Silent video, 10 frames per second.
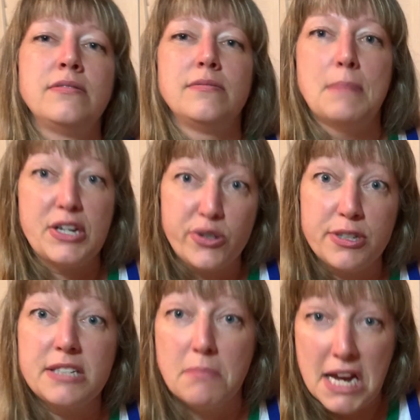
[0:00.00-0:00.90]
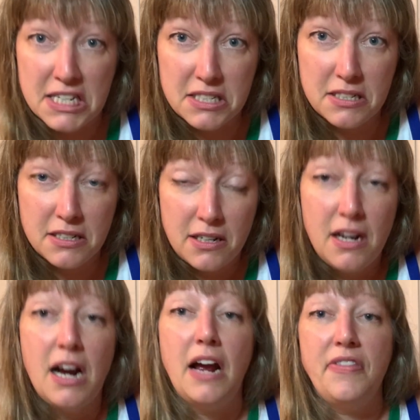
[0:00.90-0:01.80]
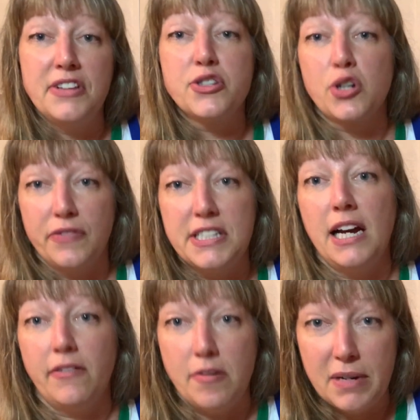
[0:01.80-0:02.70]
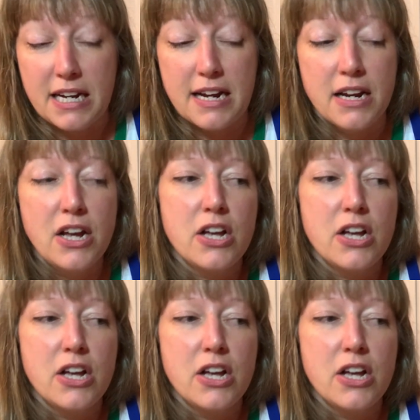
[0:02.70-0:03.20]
make sure it's mixed, and then serve it to everybody.